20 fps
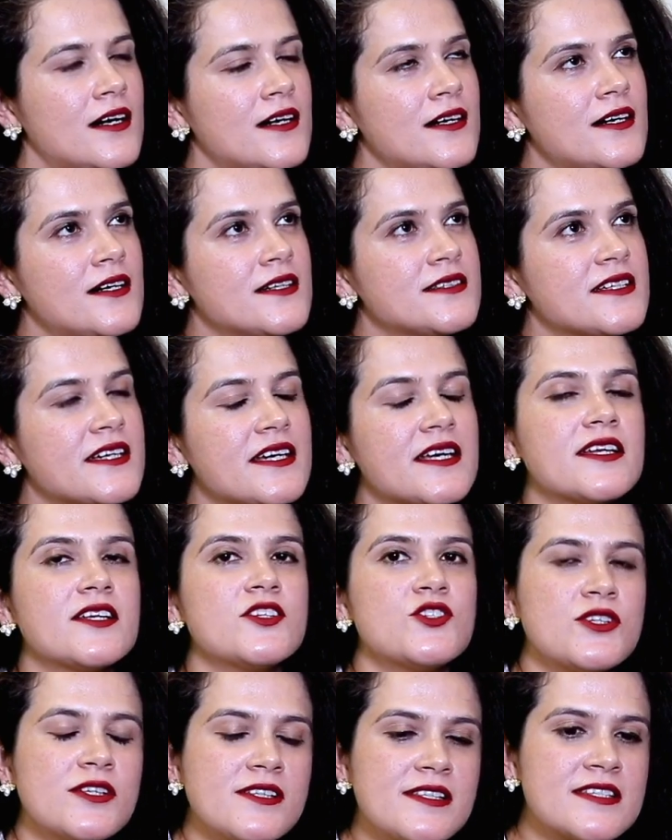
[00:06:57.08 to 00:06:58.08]
The
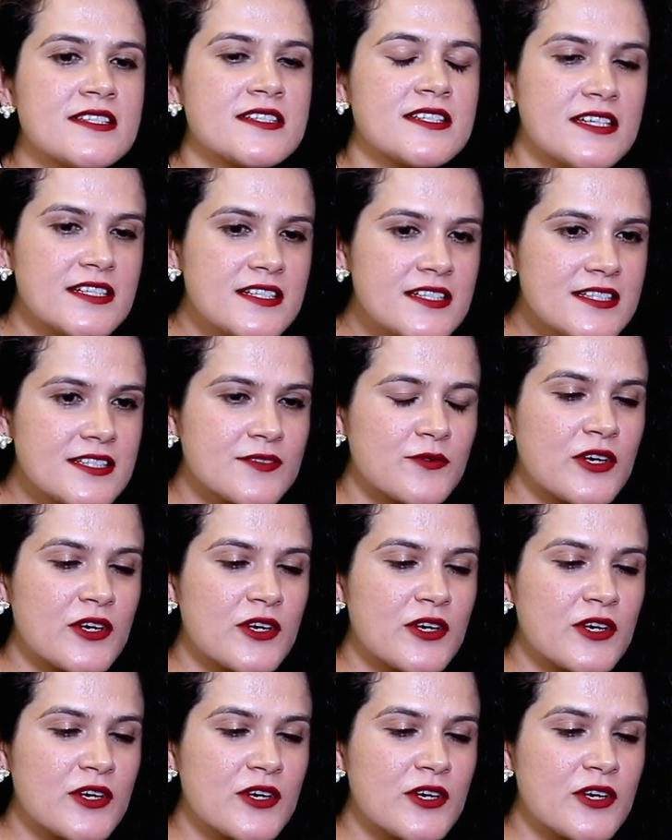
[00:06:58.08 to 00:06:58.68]
initial stint